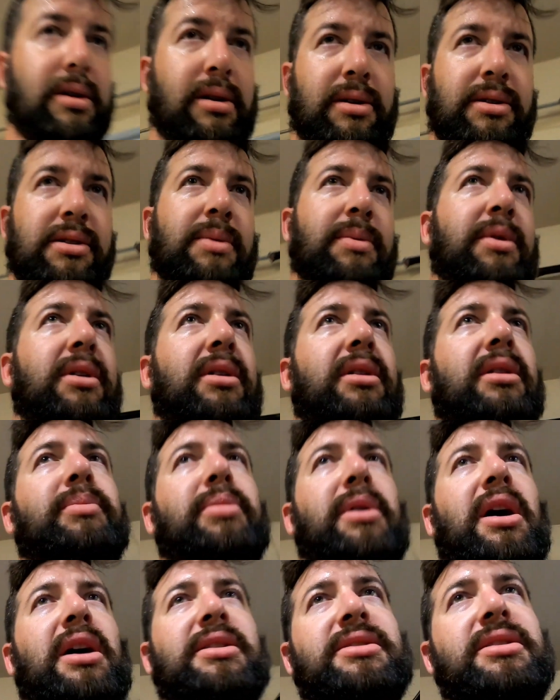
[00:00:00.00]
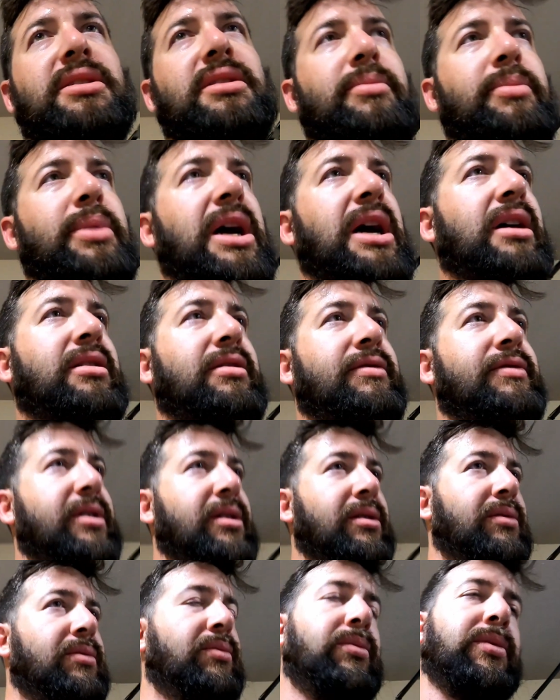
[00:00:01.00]
So I'm gonna epoxy the back of
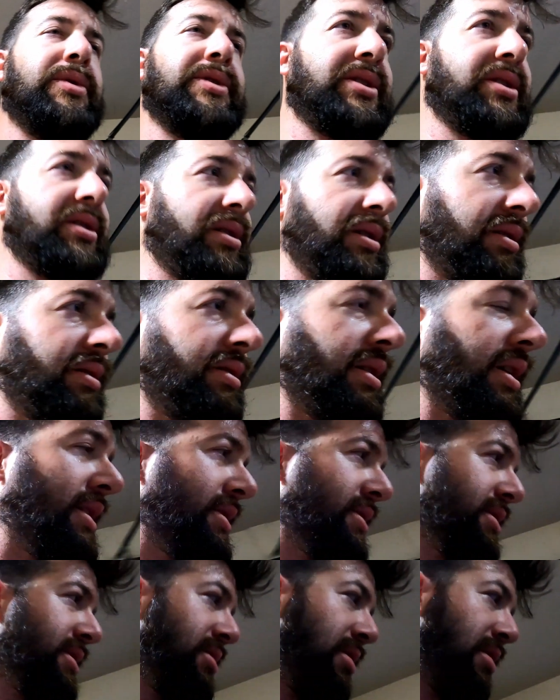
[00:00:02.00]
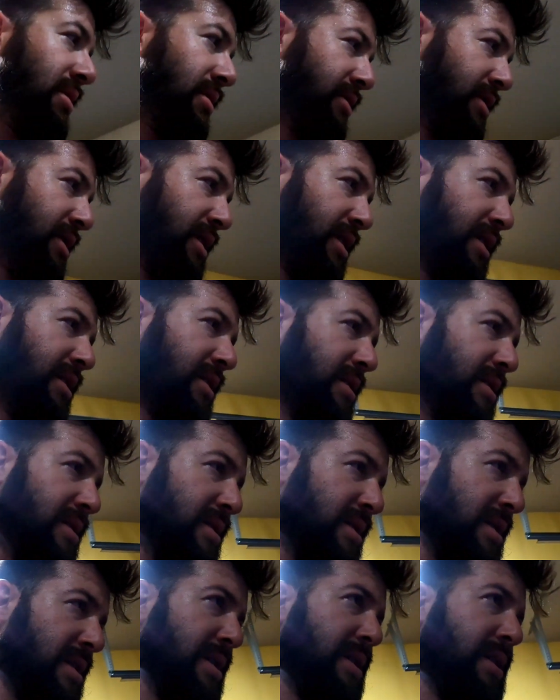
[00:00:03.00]
it. Once I install the
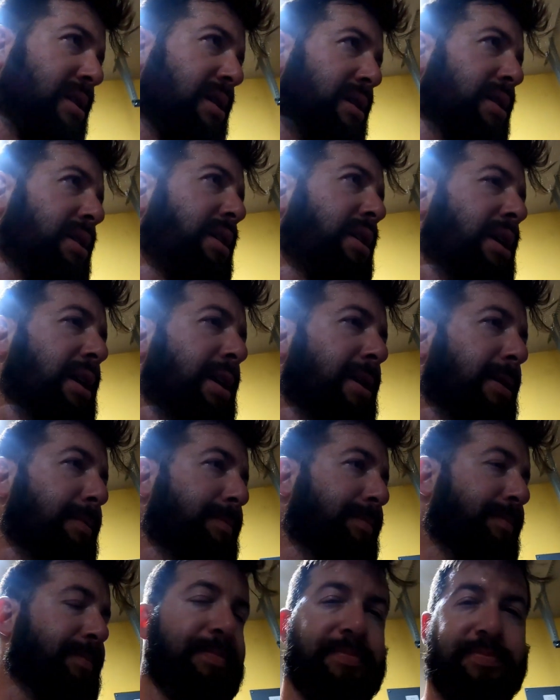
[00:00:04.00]
kit,